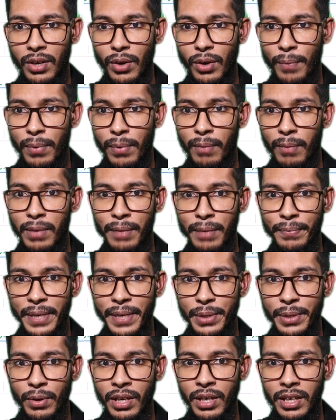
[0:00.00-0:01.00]
No problem,
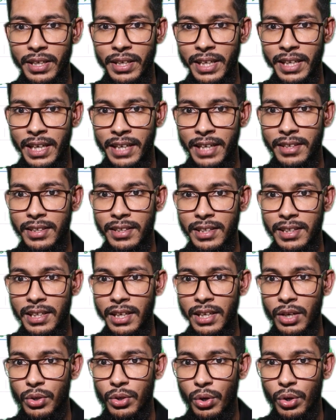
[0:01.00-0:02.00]
it will delete,
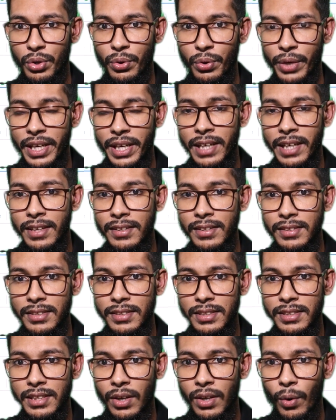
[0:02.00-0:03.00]
don't worry.
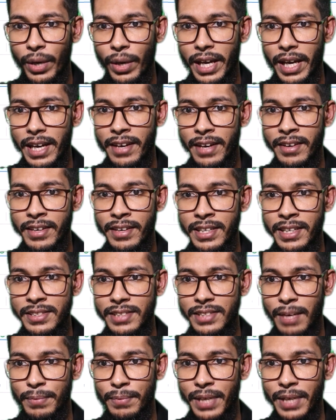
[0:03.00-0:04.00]
Okay, it needs
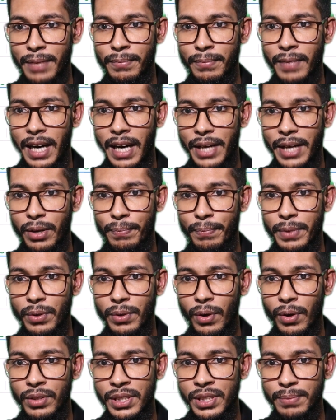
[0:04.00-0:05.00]
some time. I hope you
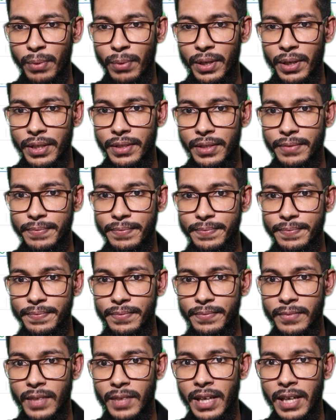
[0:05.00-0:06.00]
got this point.
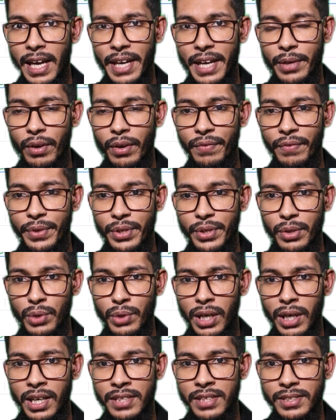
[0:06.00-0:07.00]
Any confusion to
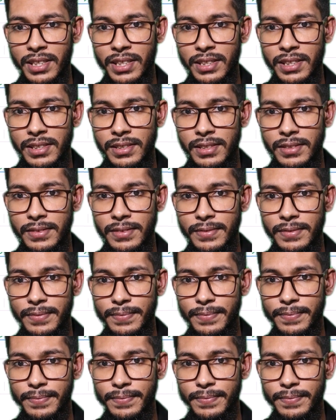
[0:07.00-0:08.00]
understand?
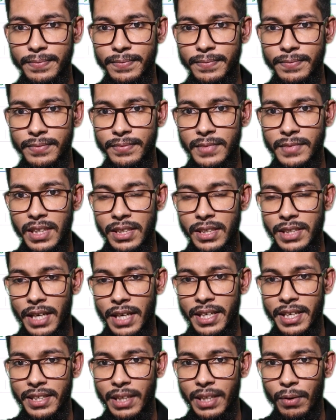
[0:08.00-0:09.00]

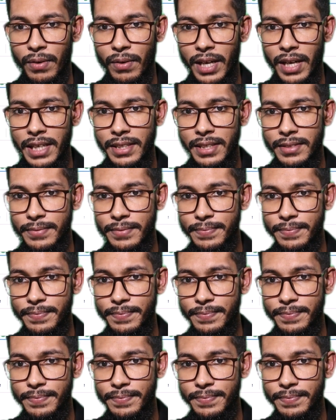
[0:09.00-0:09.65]
Shutting down, right?